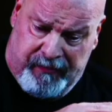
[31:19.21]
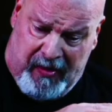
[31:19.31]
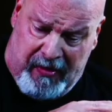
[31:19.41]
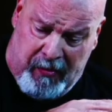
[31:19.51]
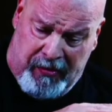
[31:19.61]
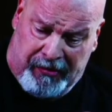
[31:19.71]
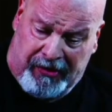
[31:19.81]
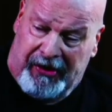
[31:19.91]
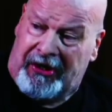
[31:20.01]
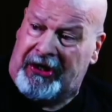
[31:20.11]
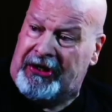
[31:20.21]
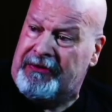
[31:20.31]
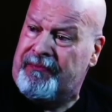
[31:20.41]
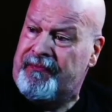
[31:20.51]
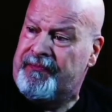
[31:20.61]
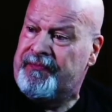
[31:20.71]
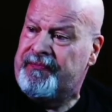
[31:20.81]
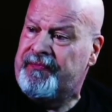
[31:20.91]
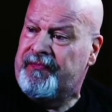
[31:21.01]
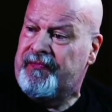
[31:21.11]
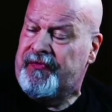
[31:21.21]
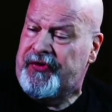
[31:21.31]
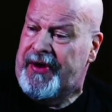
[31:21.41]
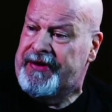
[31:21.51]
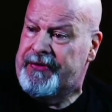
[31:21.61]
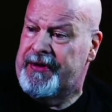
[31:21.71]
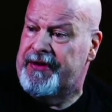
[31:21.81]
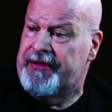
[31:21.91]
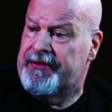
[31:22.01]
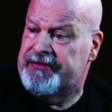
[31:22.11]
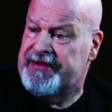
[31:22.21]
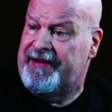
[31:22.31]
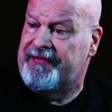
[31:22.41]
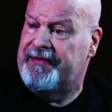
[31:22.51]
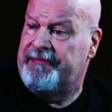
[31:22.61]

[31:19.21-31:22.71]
a real call to enter into their stuff.